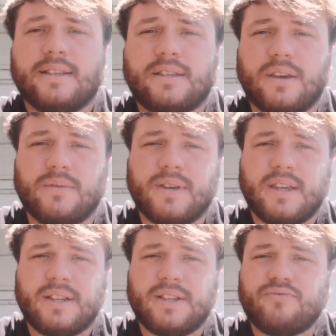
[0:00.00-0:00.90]
So
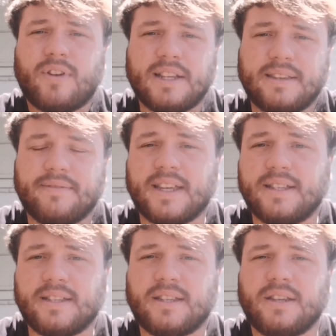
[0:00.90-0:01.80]
it's relatively
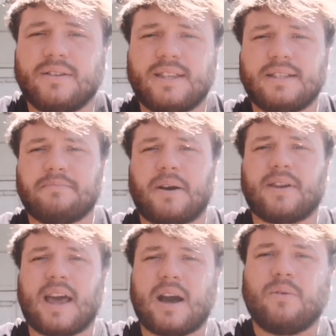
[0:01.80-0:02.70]
easy to do. It takes
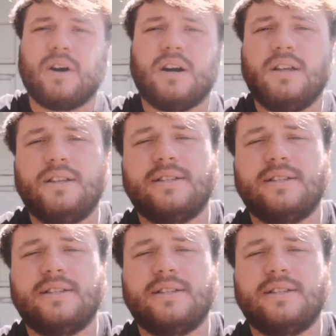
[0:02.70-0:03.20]
about an hour